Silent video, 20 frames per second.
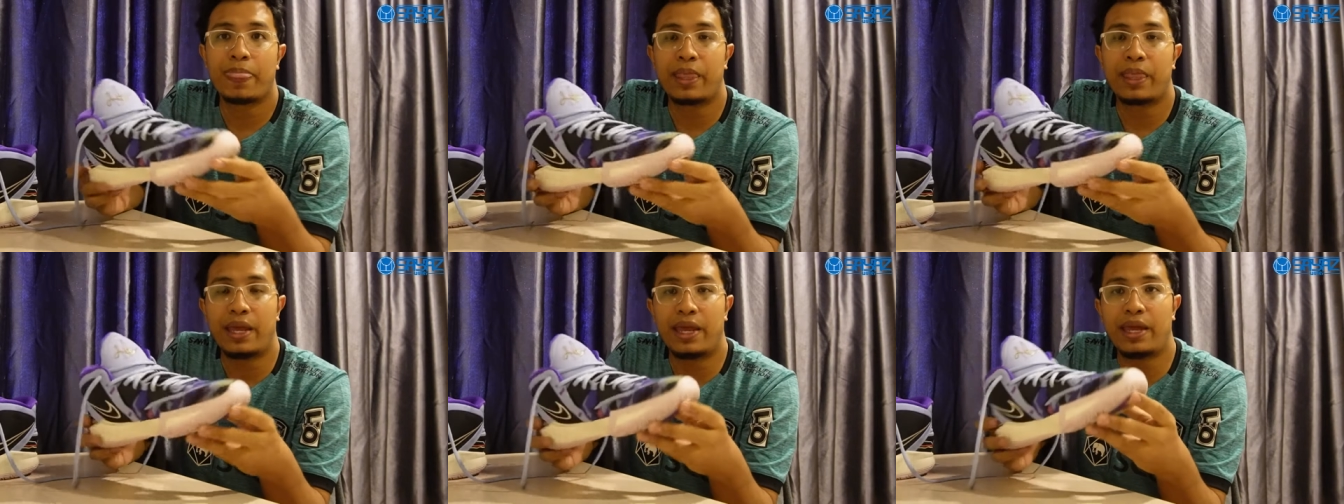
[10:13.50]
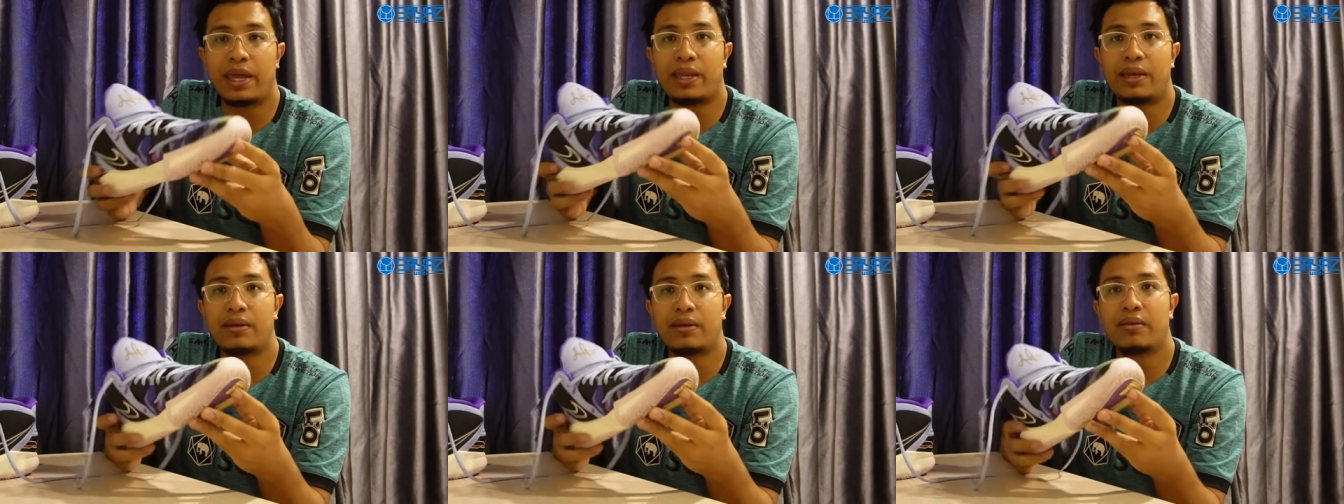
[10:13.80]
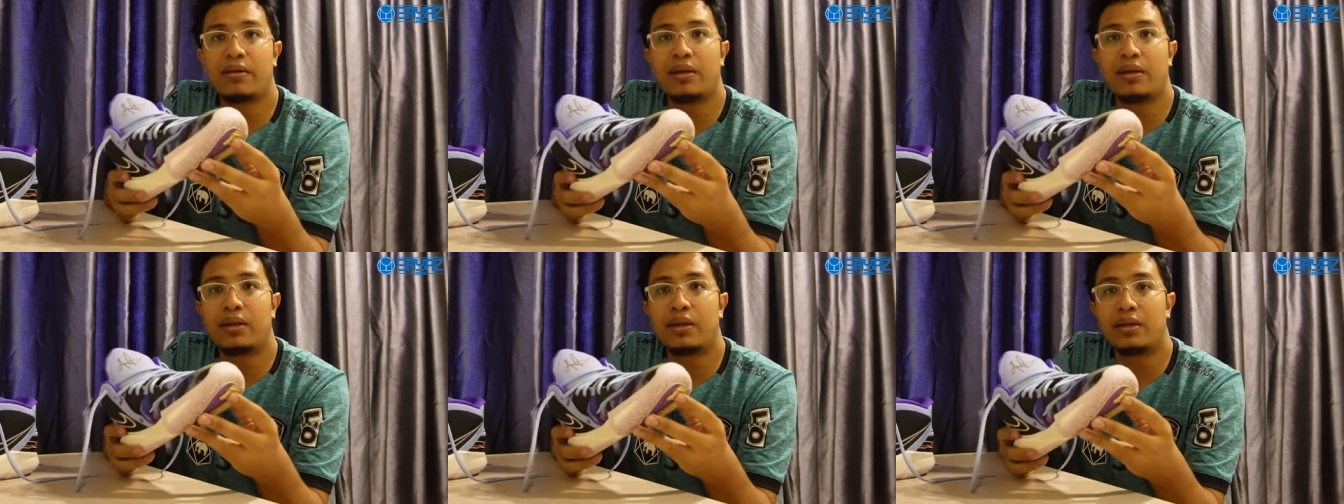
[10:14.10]
and
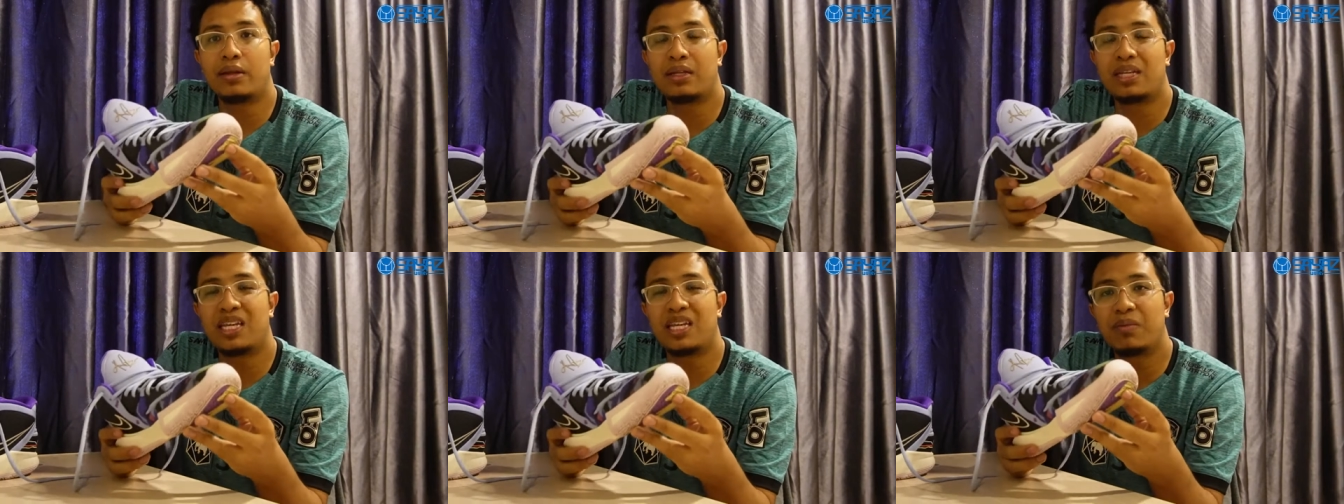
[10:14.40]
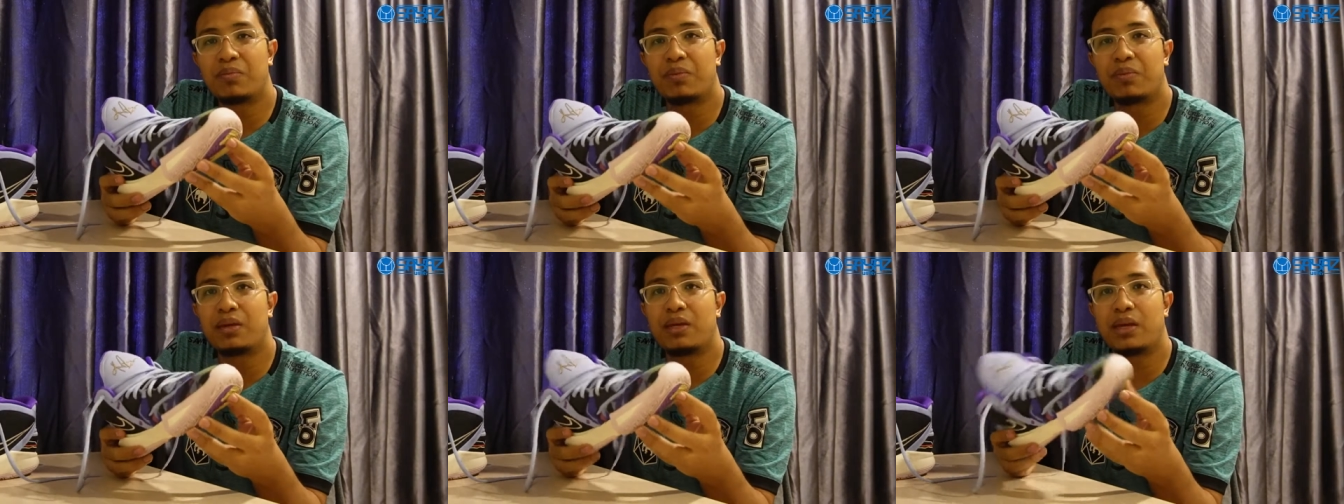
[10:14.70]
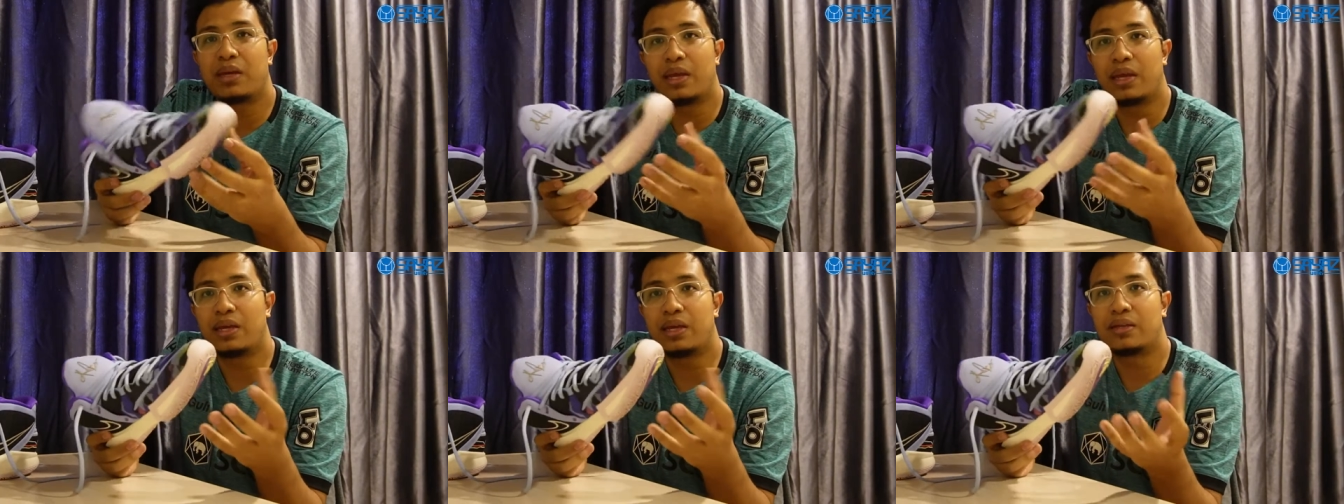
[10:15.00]
EP
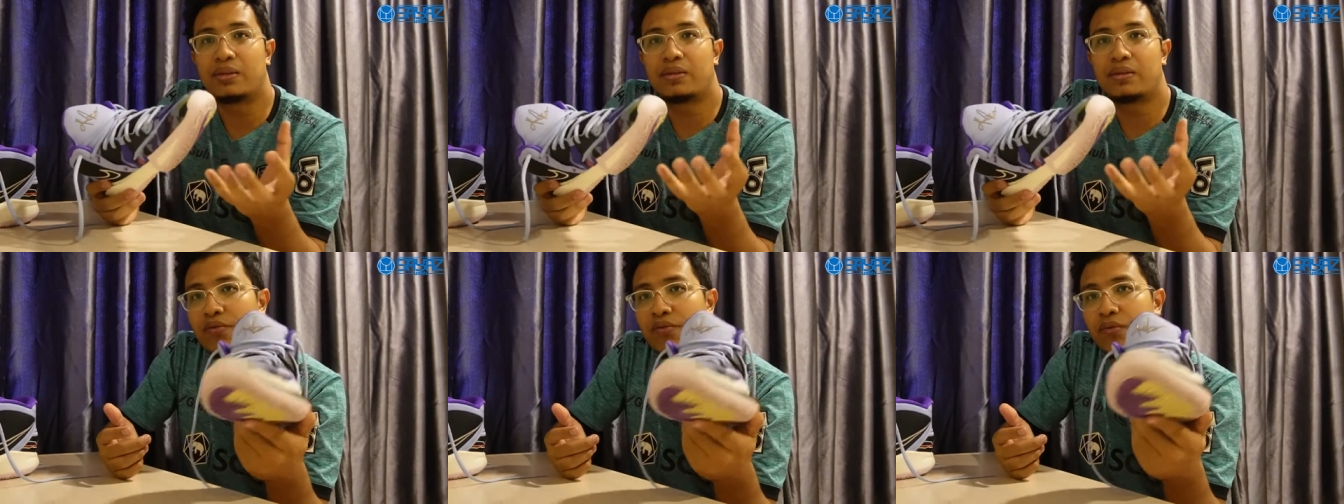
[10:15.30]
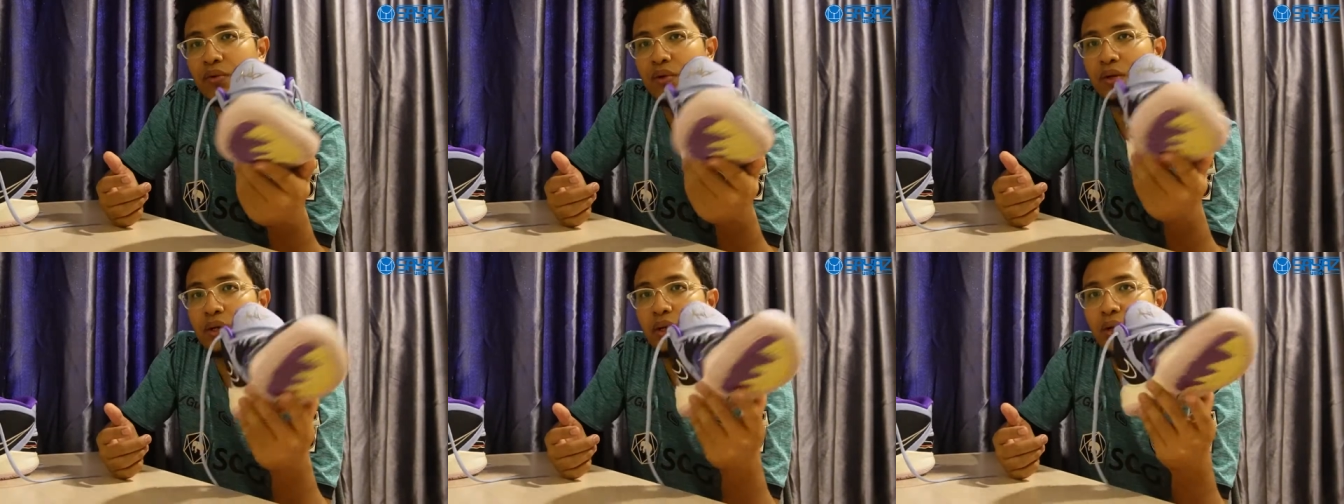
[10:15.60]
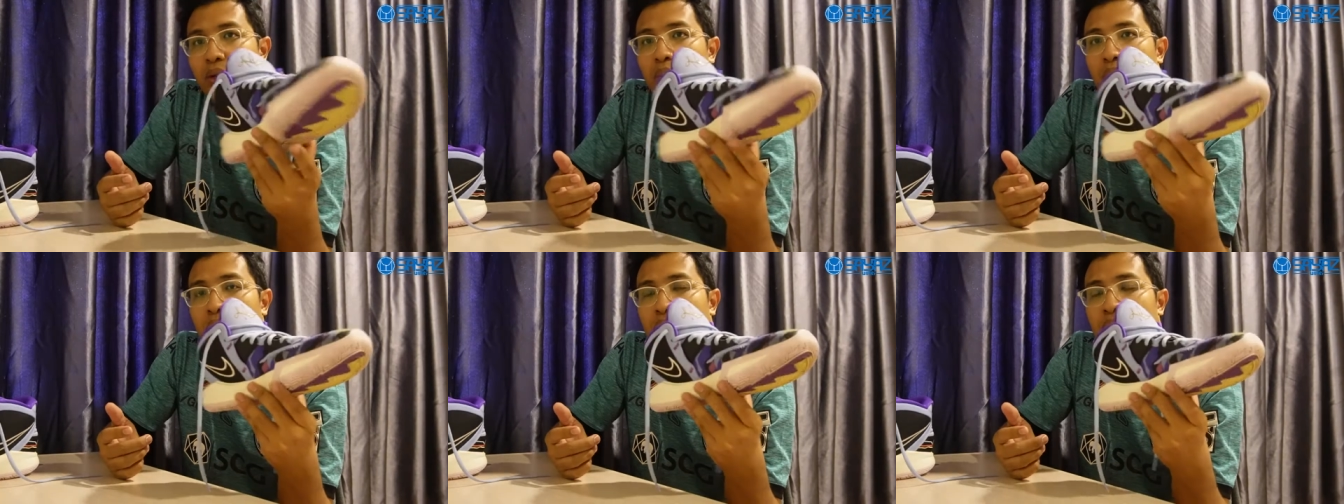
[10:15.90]
is for the
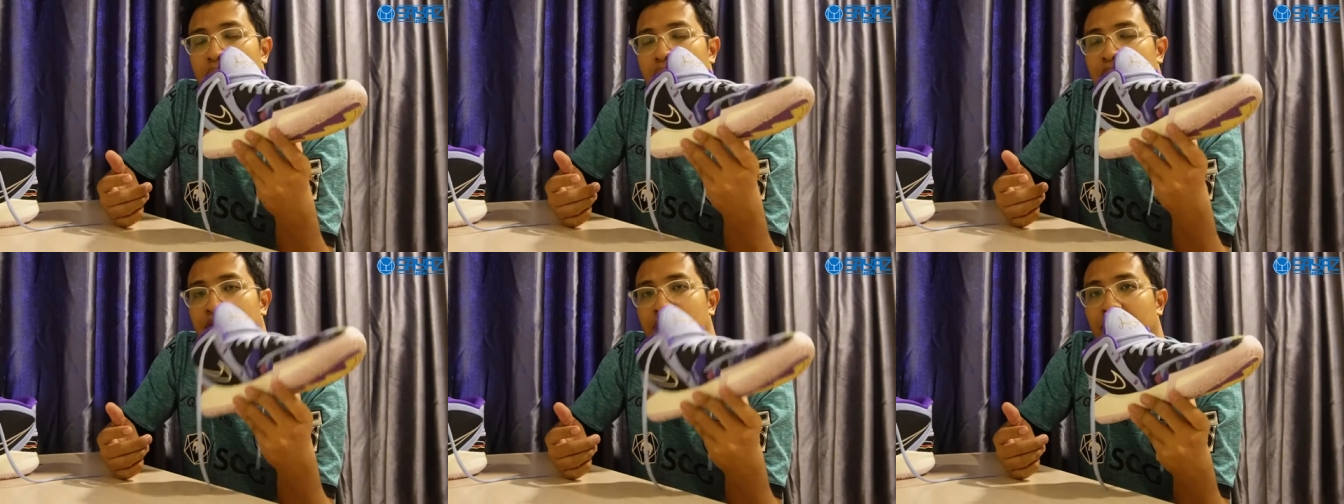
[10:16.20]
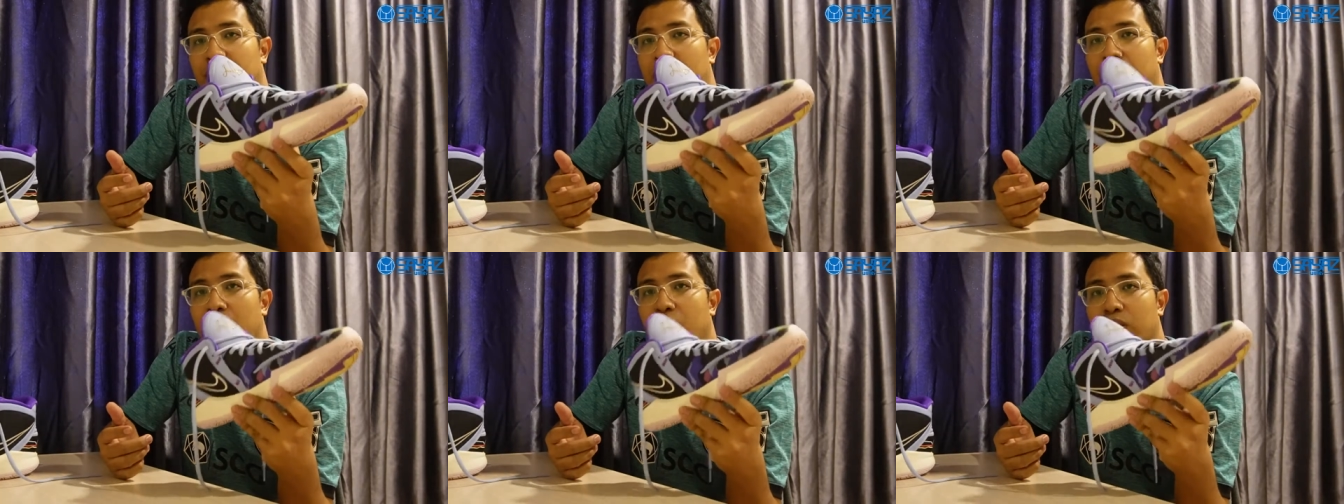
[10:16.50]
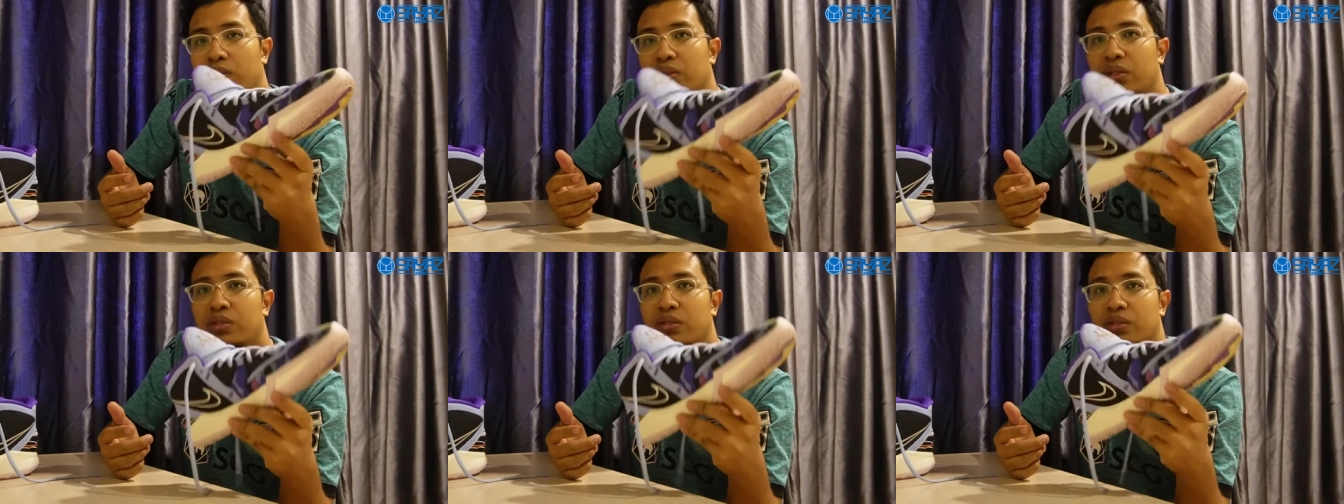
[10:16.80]
wider feet
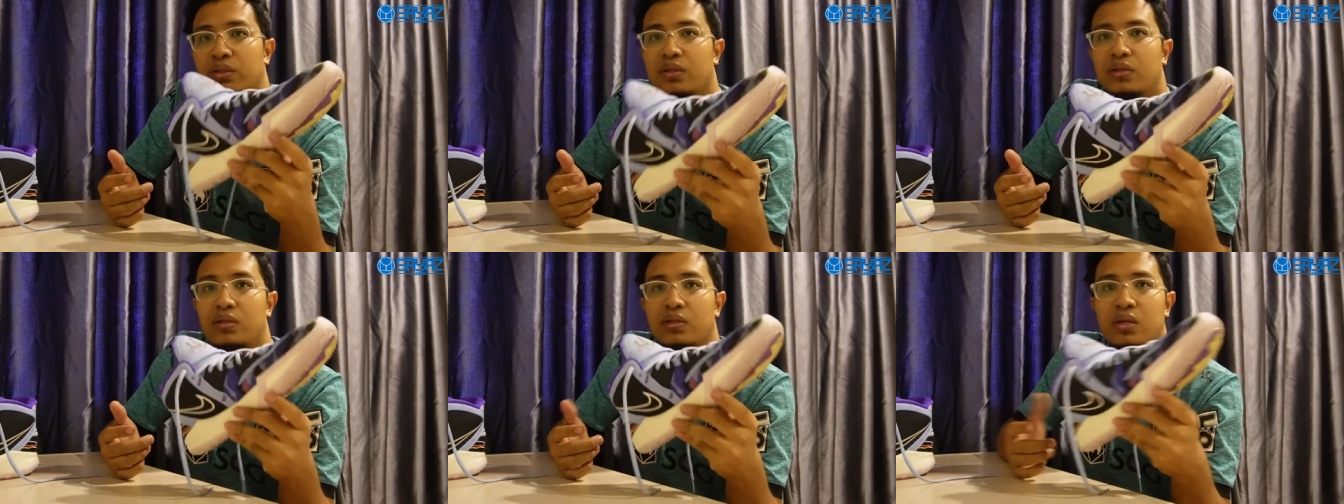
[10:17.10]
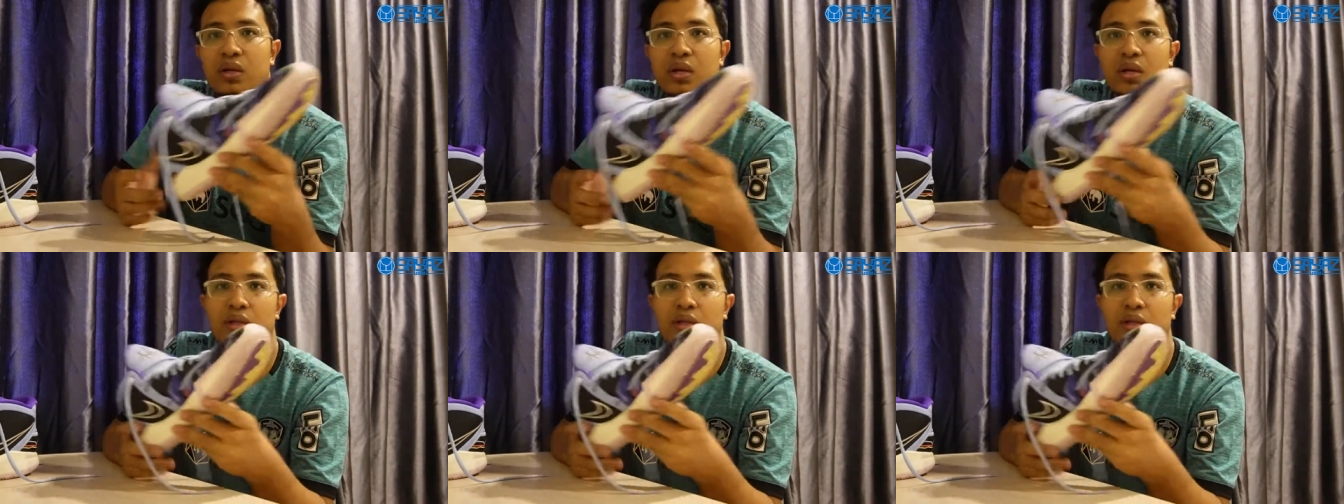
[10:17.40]
audiences.